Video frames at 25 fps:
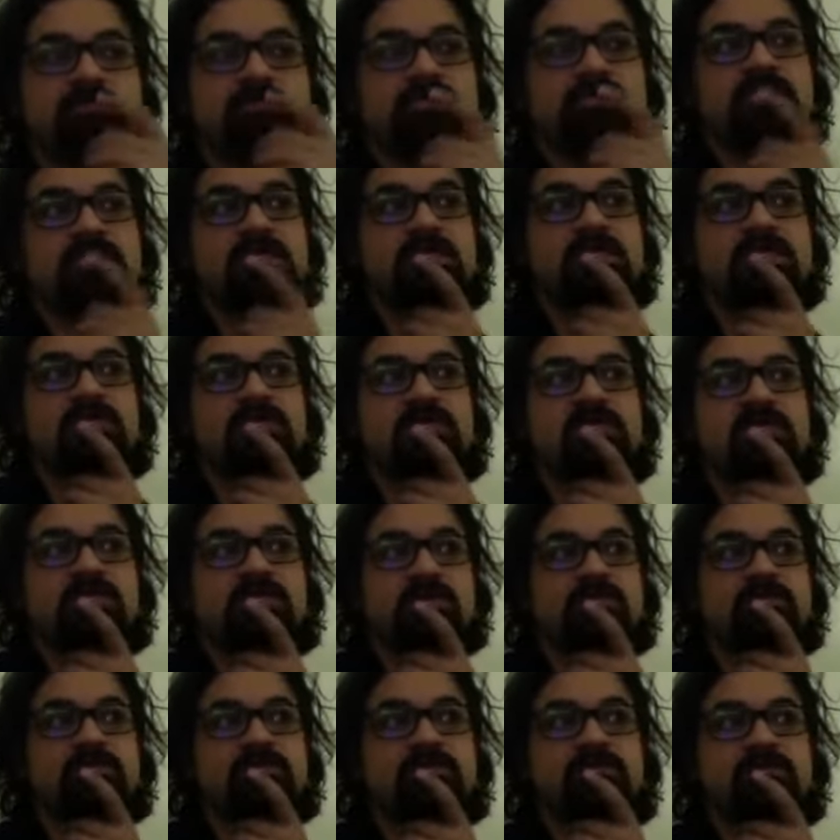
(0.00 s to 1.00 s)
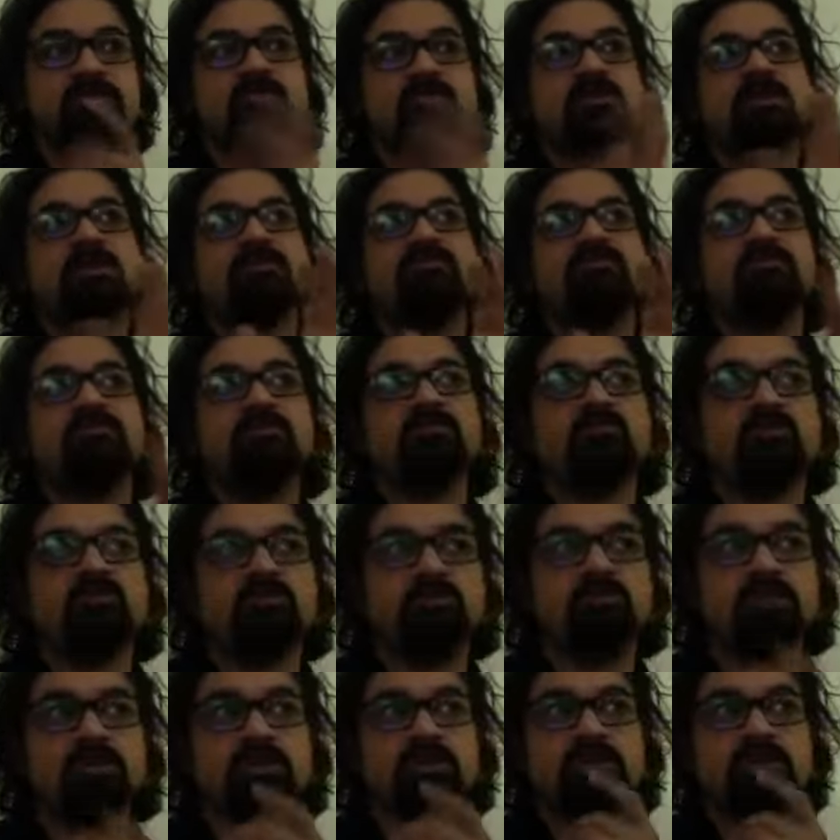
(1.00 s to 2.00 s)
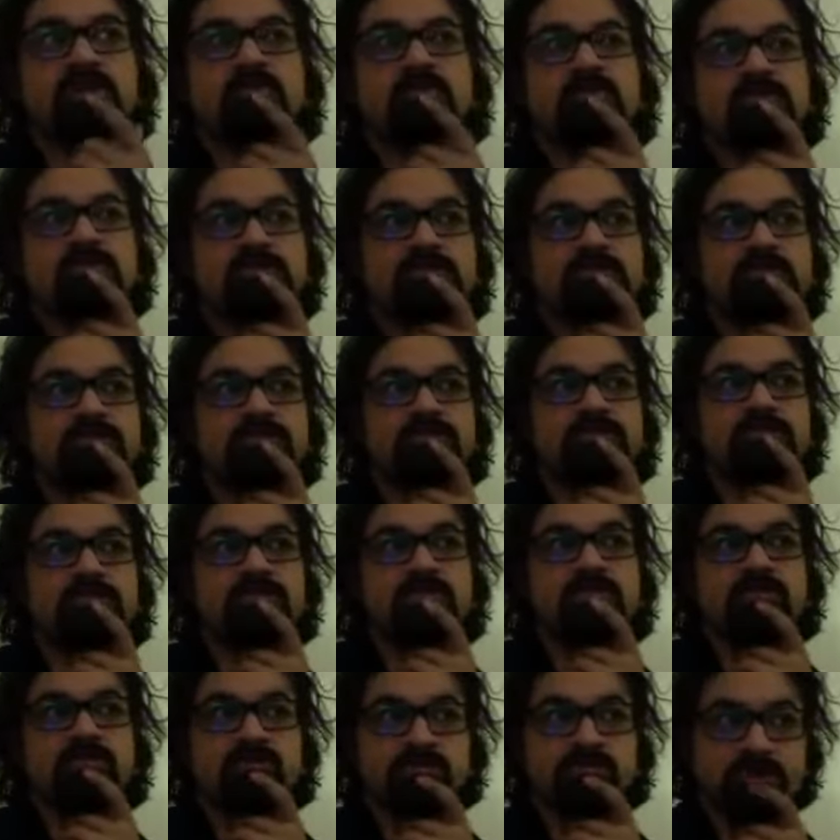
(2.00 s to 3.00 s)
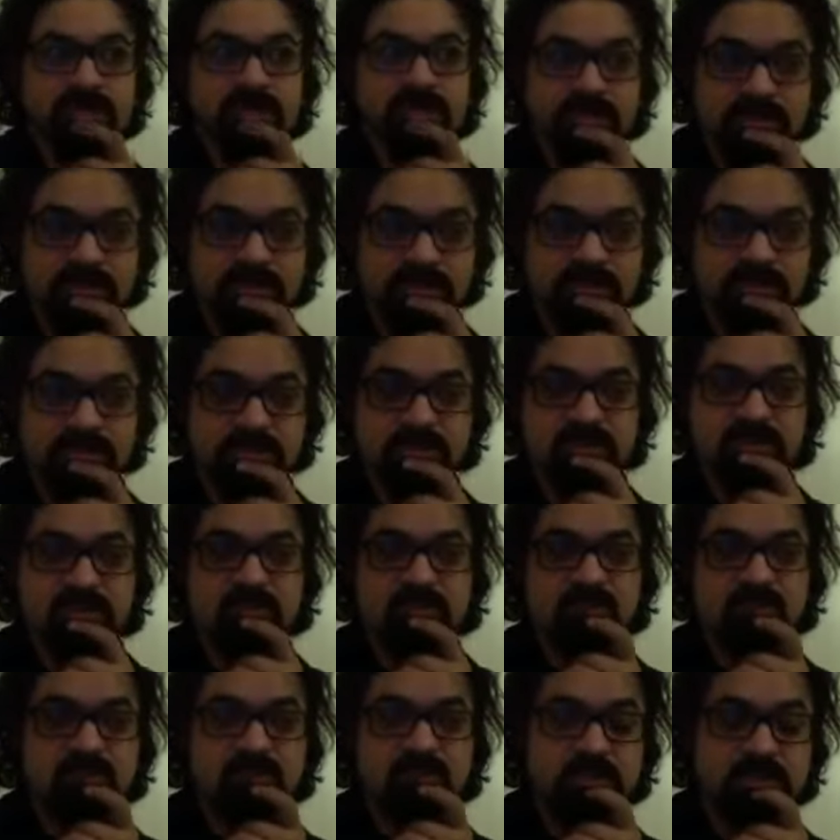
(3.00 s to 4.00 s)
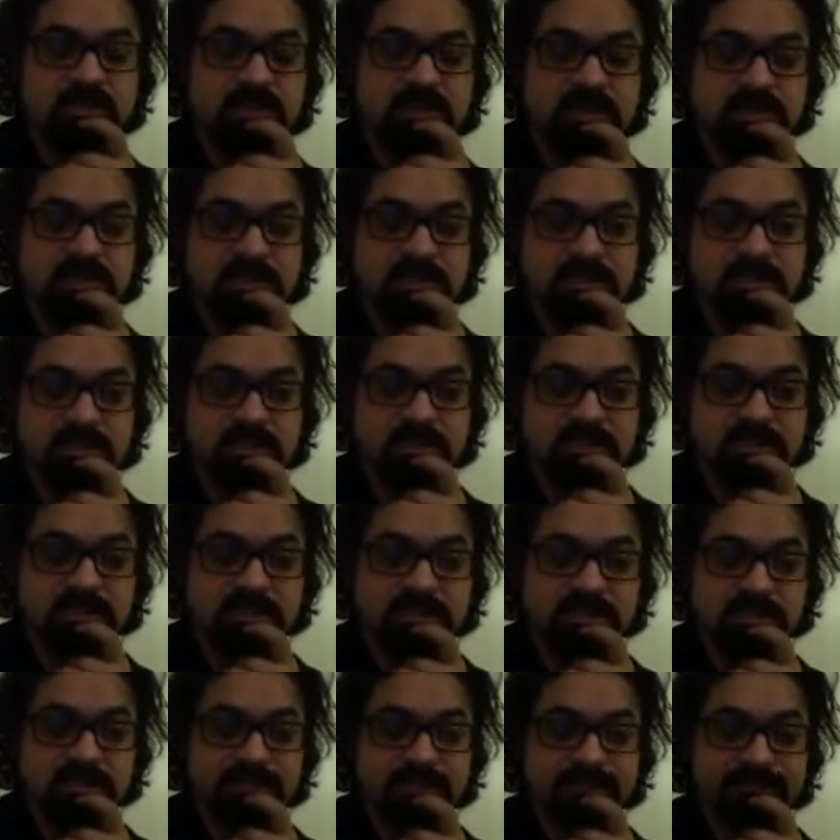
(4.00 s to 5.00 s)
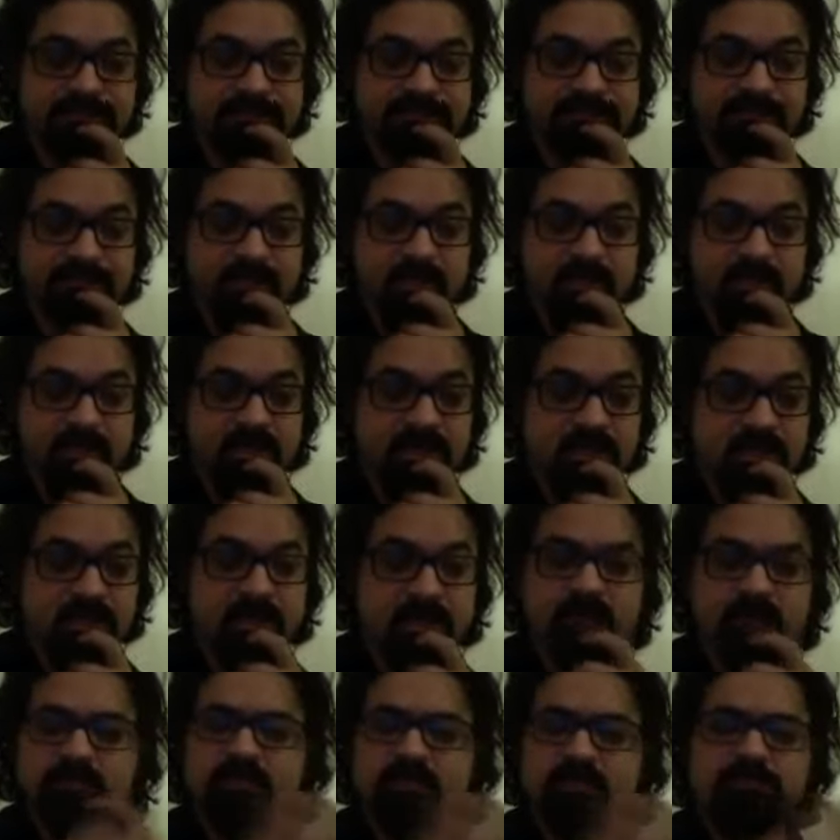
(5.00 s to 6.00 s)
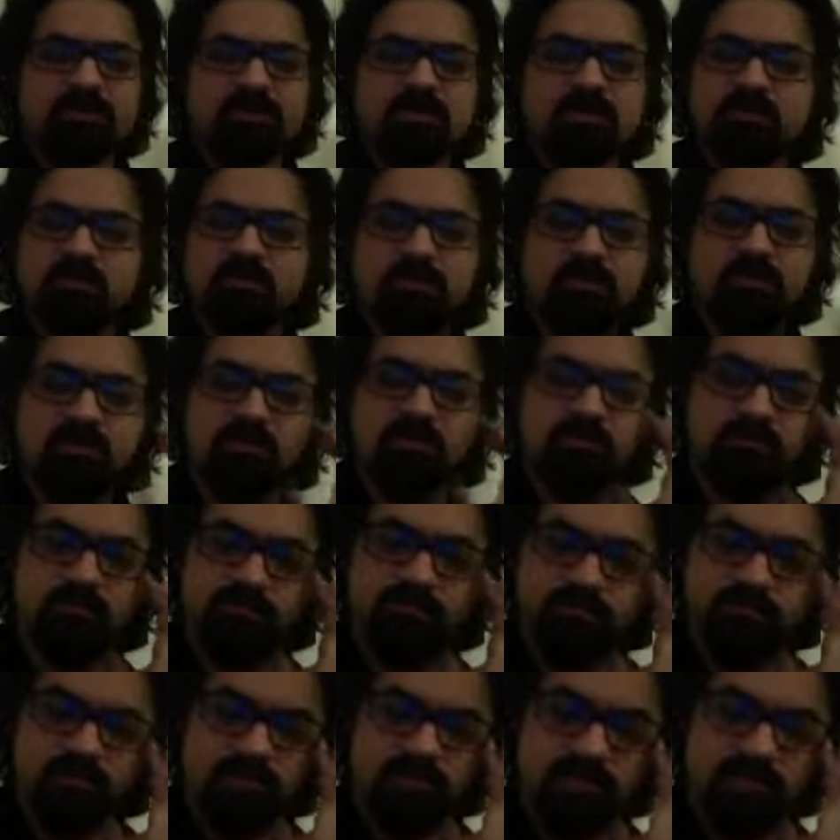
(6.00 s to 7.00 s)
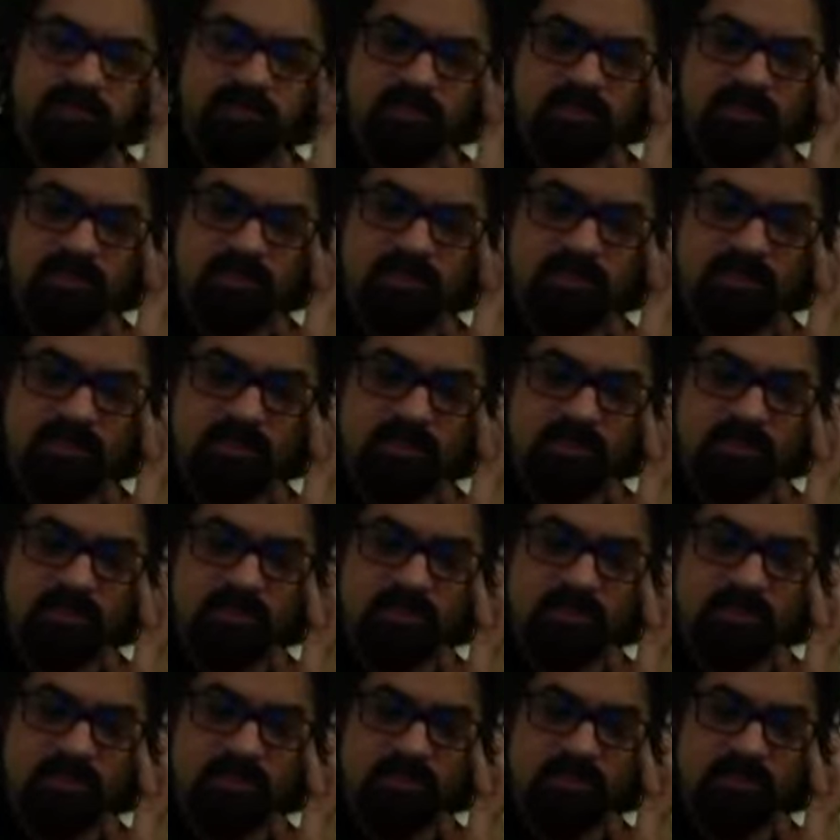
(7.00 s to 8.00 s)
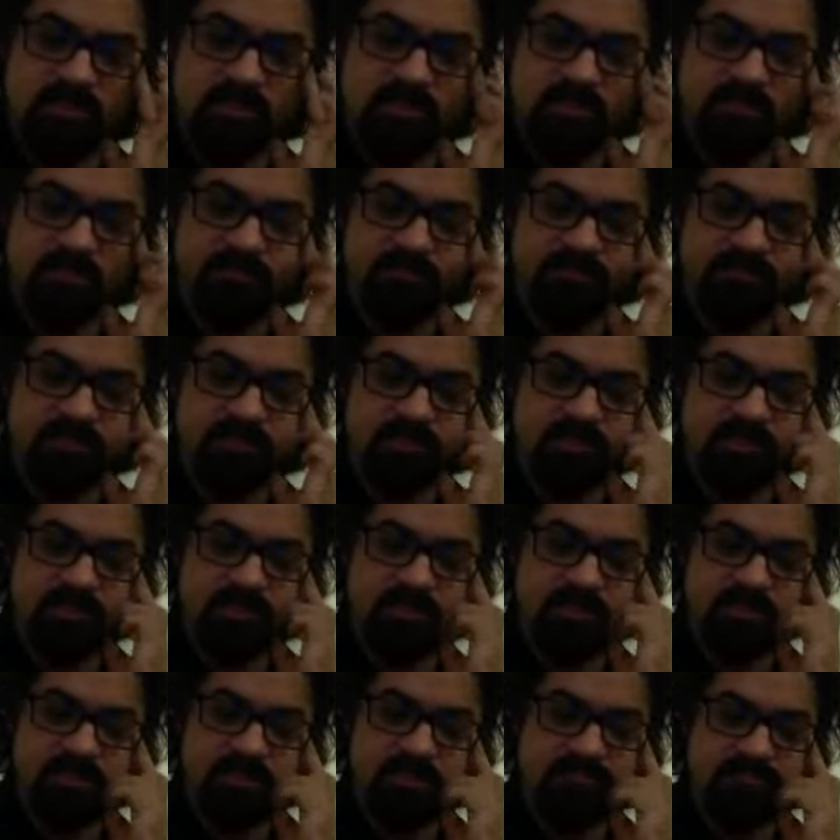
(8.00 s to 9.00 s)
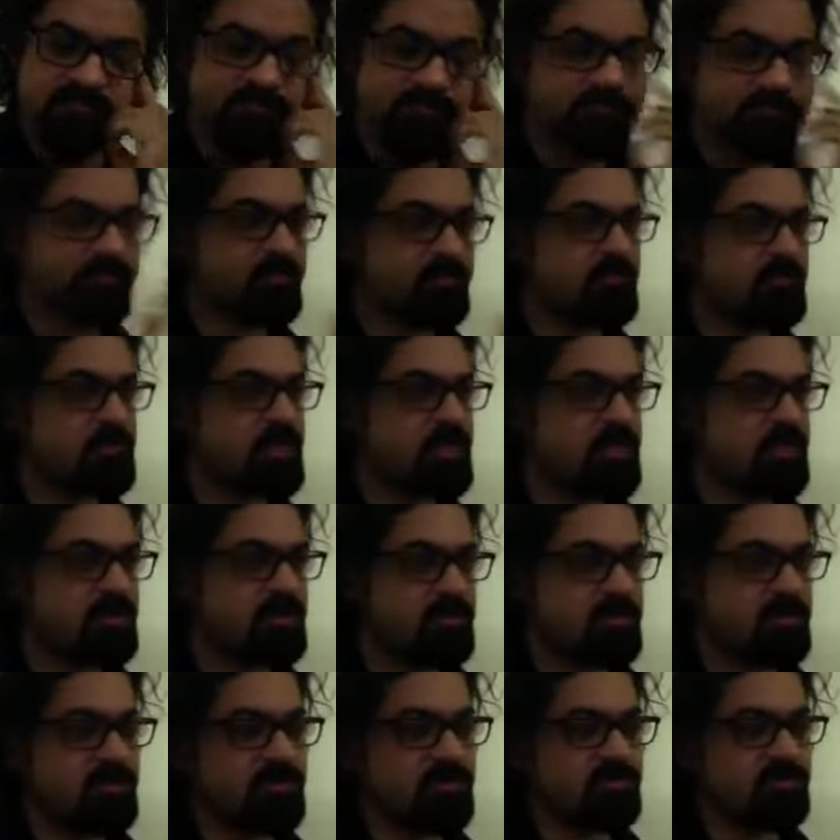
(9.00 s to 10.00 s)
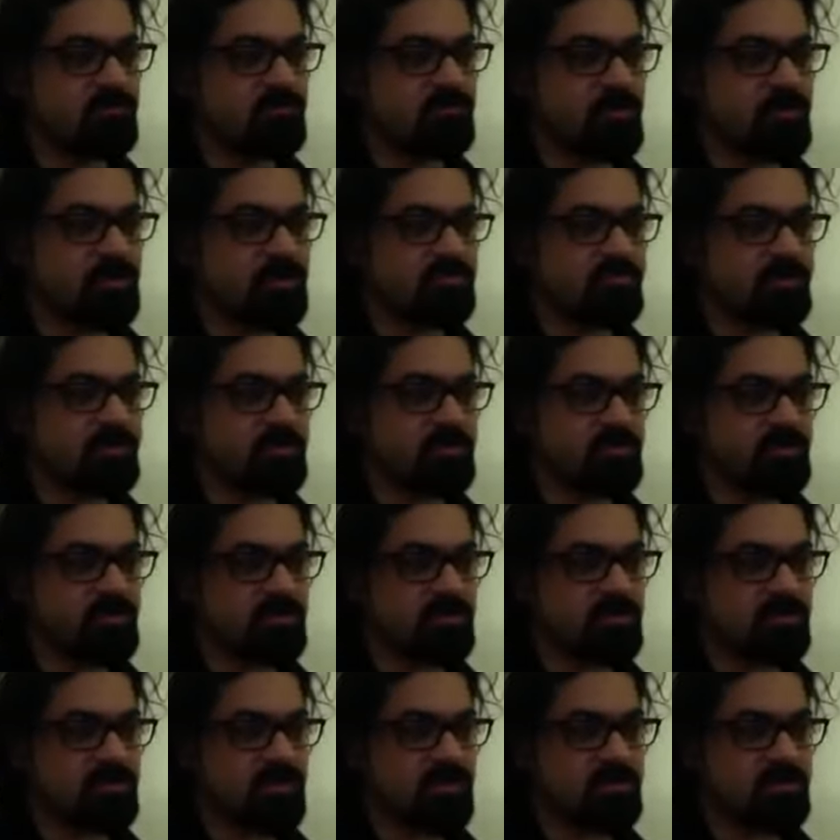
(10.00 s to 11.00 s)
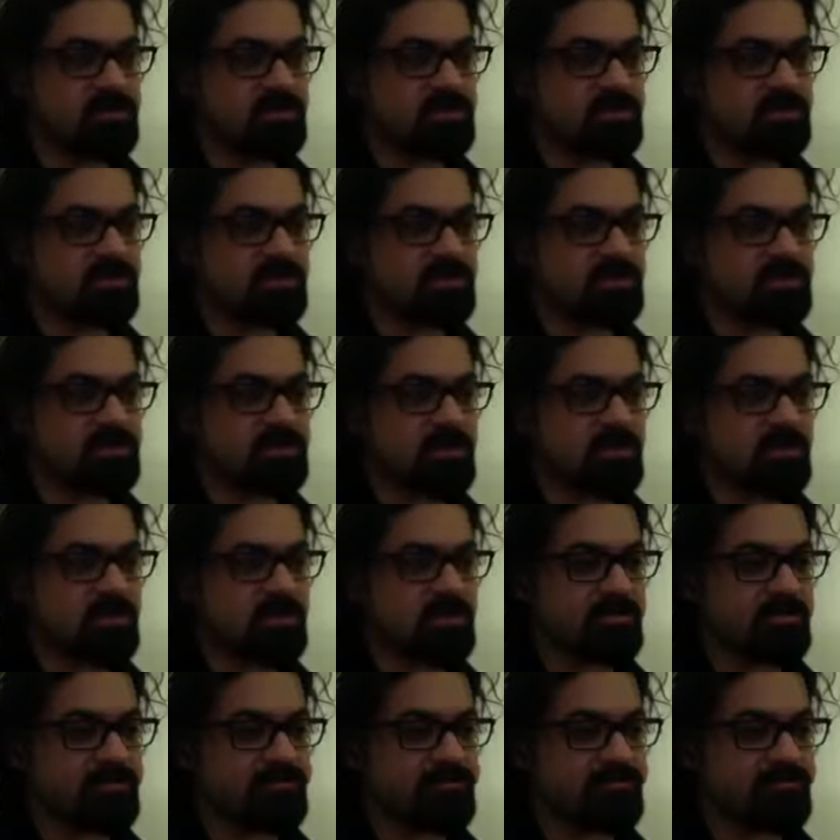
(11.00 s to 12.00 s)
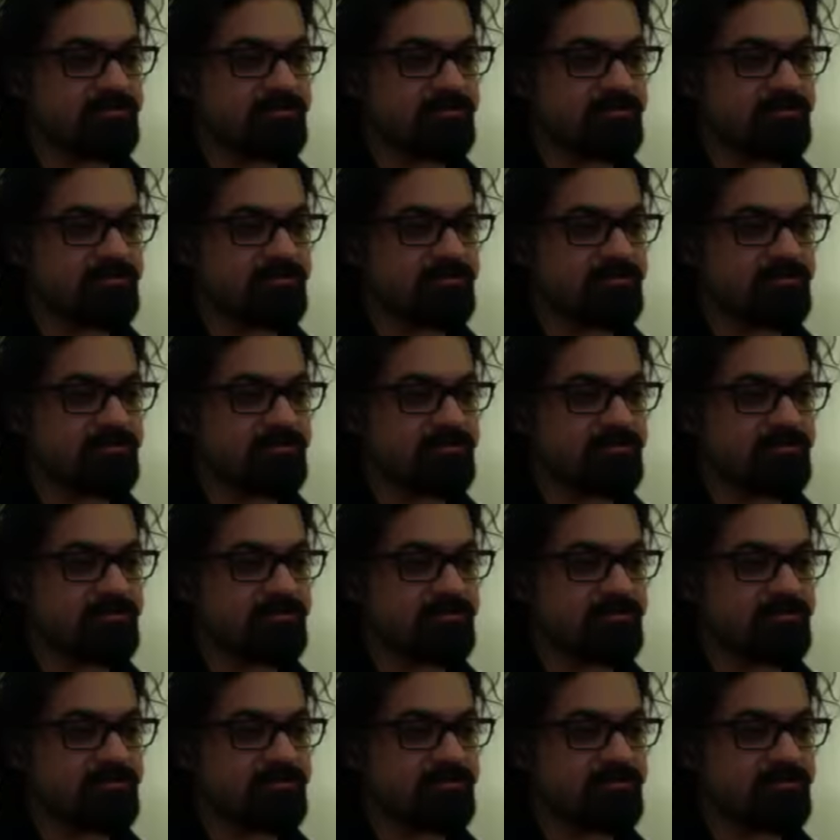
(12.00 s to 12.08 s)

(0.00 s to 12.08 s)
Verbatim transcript: taking the example of yoga, if you were working with someone who practices yoga and uh, I remember, you know, a few years ago uh, uh, uh after um, in one of the yoga classes, um,